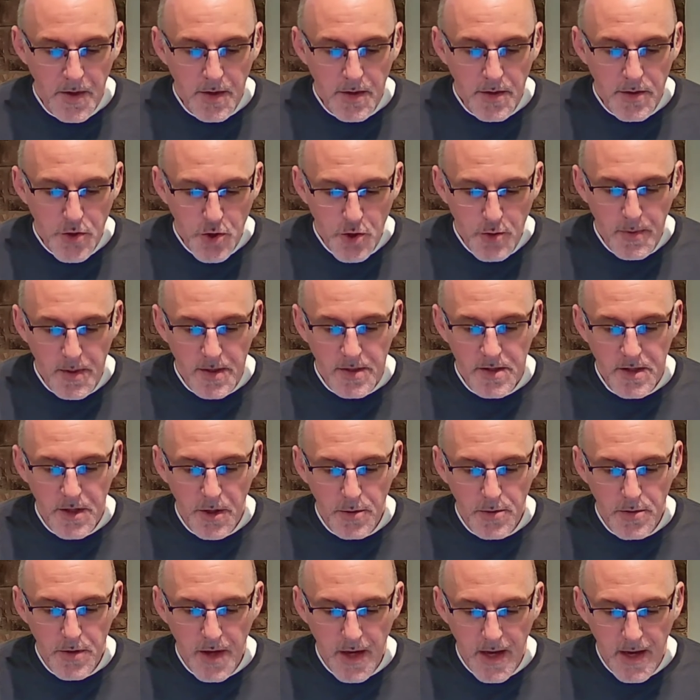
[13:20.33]
You must go
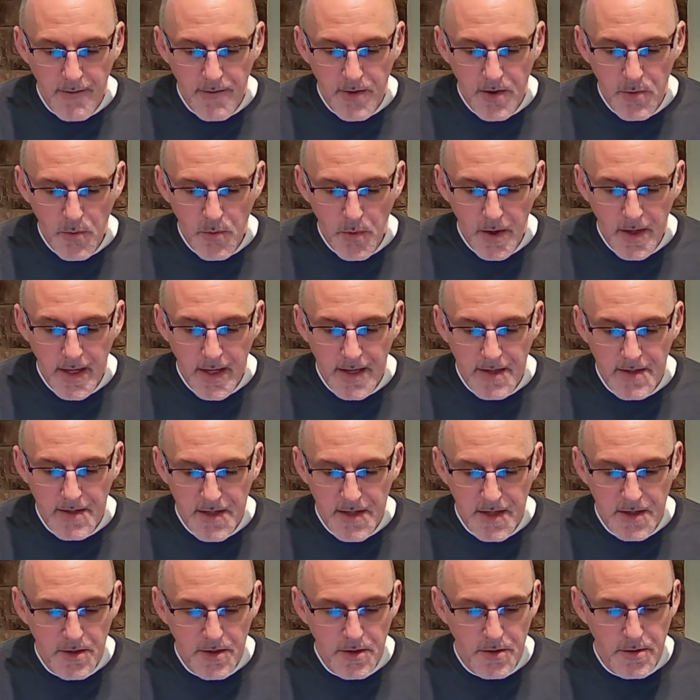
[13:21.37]
to everyone I
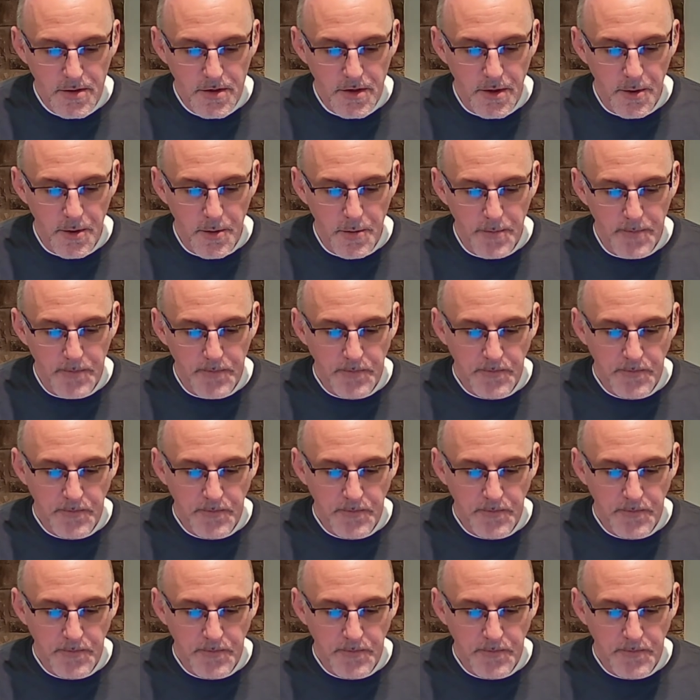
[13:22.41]
send you to